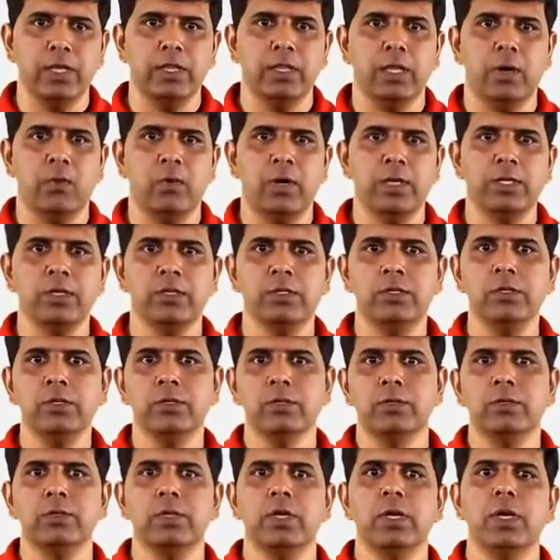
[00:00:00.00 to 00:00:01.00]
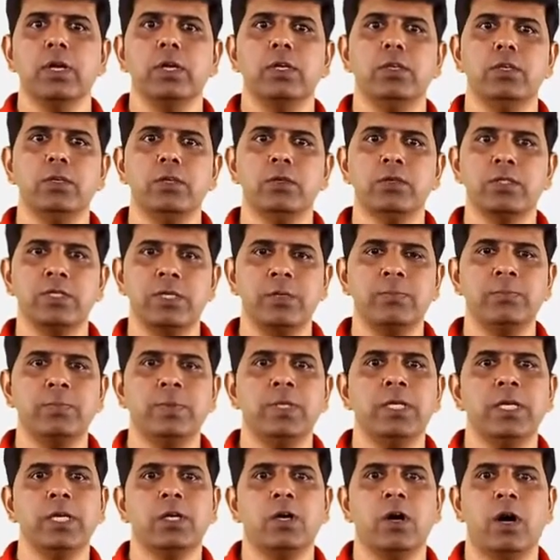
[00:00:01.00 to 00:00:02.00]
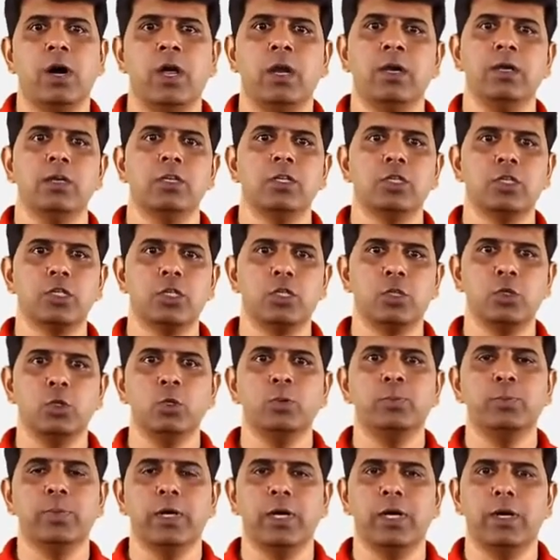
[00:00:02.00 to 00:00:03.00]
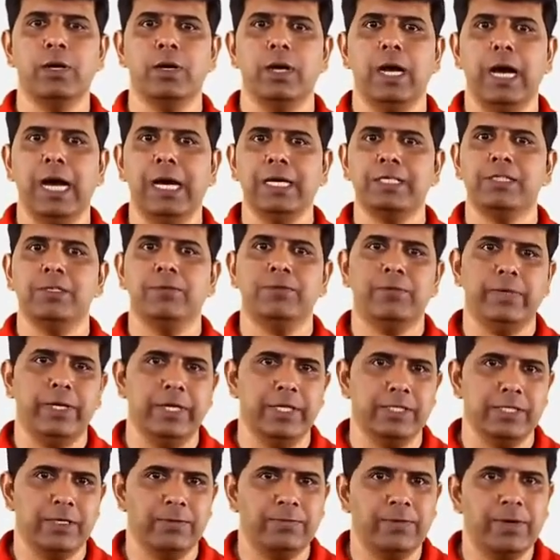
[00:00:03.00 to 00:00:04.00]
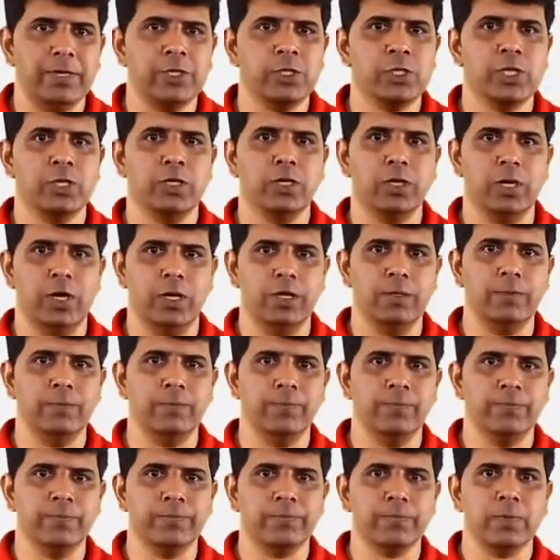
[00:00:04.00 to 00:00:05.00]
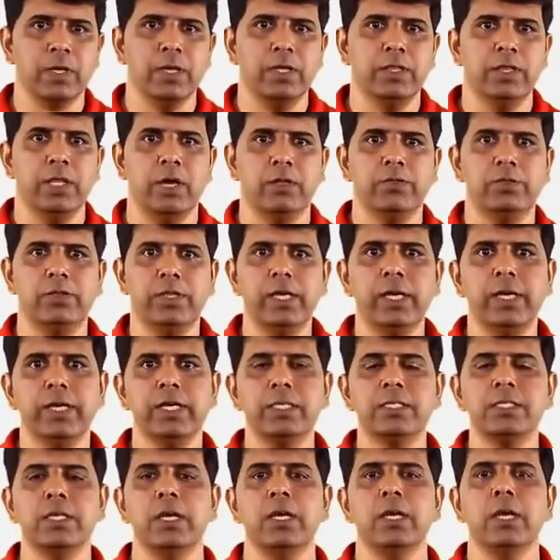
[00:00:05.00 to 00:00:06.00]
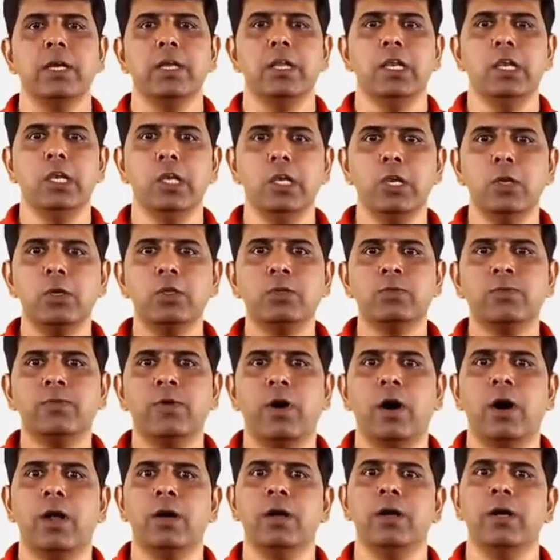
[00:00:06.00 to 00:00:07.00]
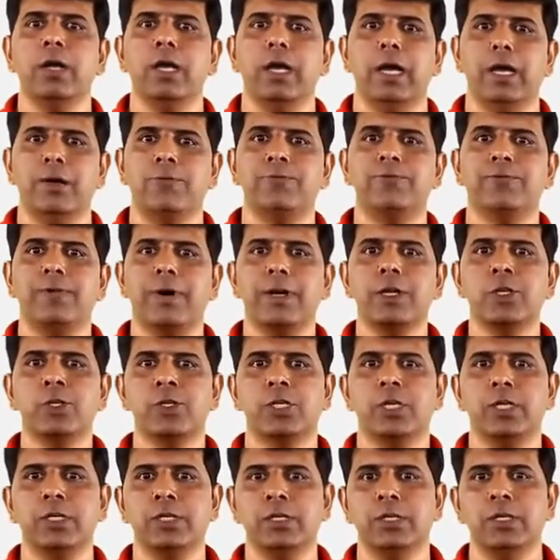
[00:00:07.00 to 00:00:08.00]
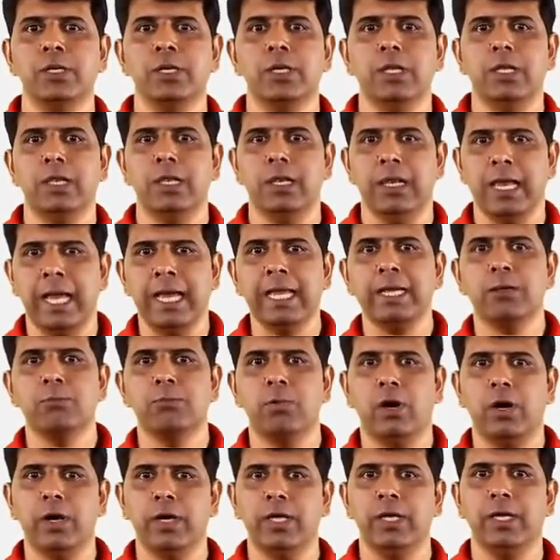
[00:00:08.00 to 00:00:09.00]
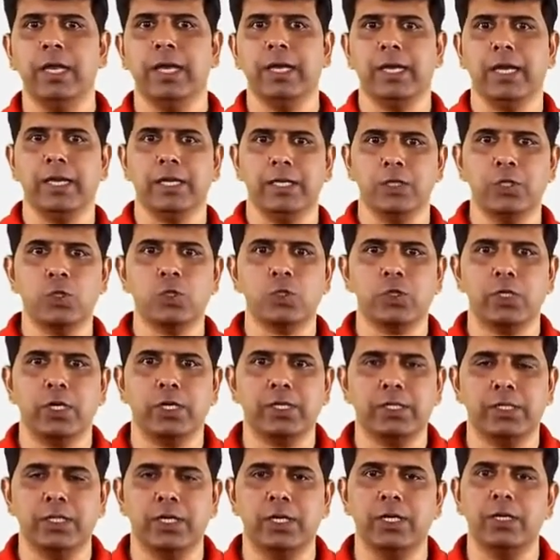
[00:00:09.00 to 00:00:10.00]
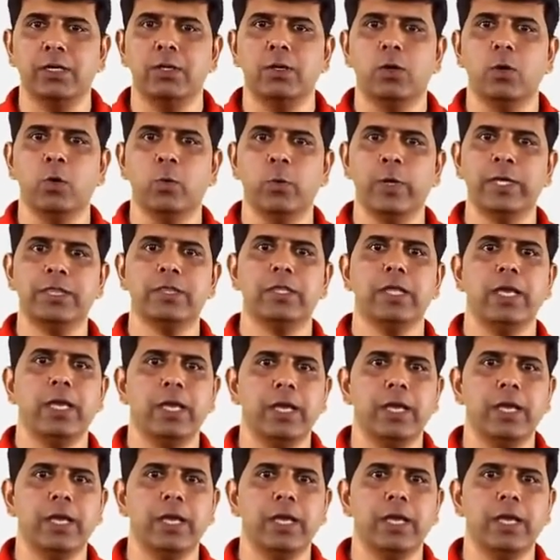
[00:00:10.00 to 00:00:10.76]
Now what do? You simply call super as if it is a function call. Now this looks for a function like body, like a constructor with